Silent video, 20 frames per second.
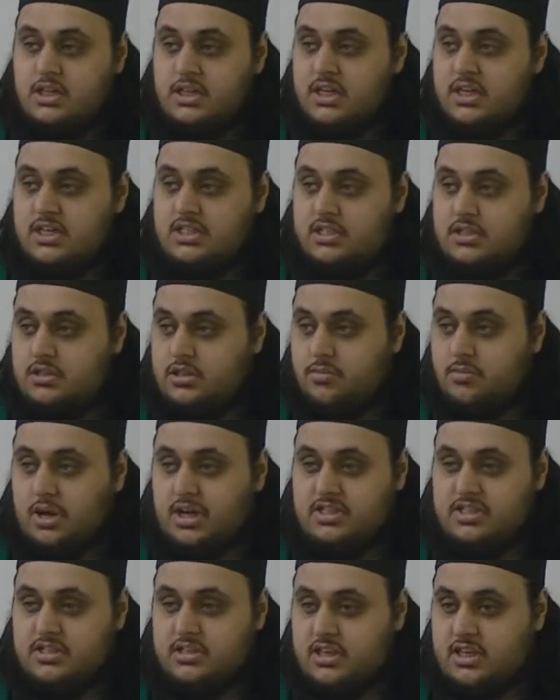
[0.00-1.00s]
then his
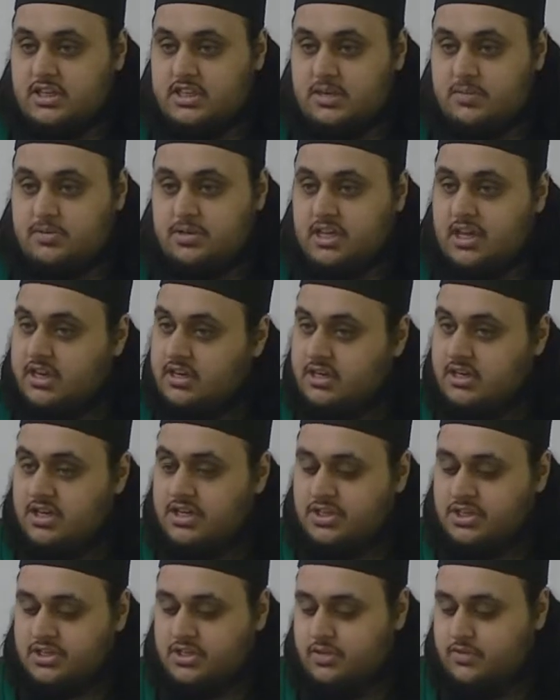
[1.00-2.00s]
namaz is not accepted, that
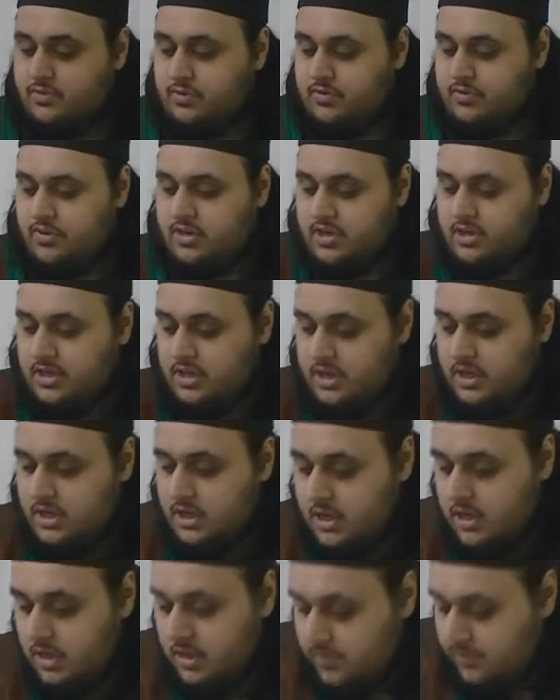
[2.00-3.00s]
condition is not fulfilled.
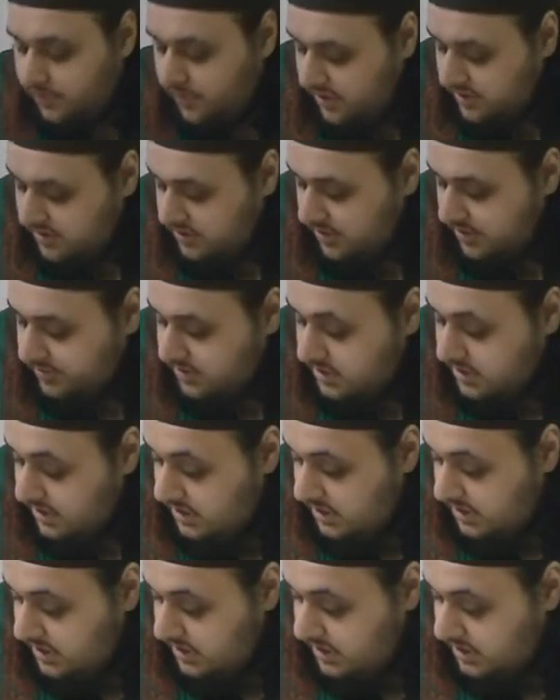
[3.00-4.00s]
Further on,
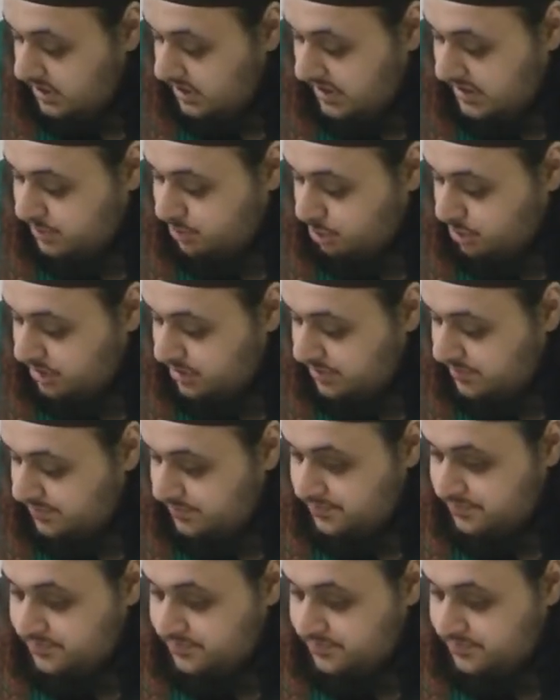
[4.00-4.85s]
next point.